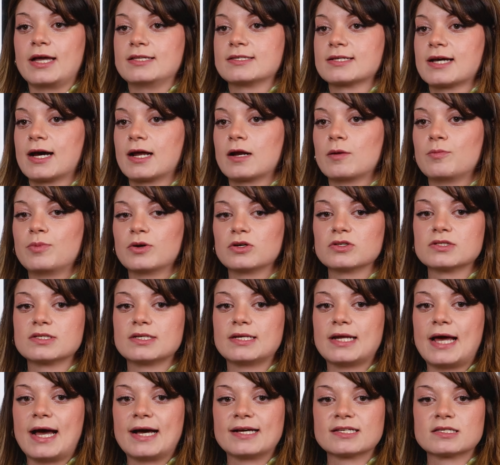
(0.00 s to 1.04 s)
It's got a
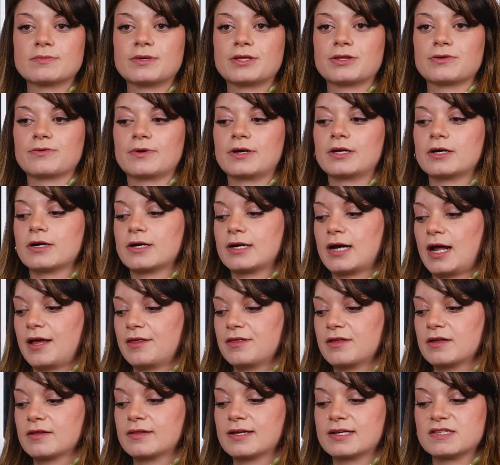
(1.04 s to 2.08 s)
built-in azimuth reader, and I
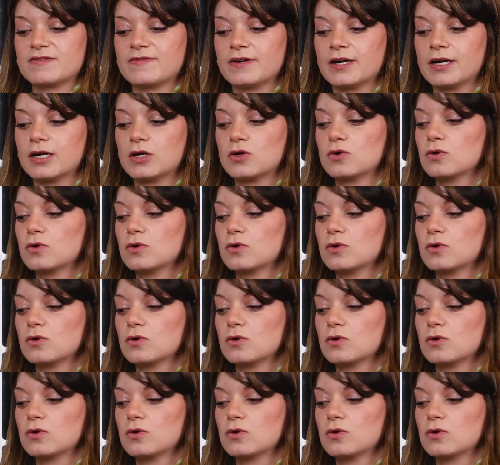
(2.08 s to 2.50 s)
think that's very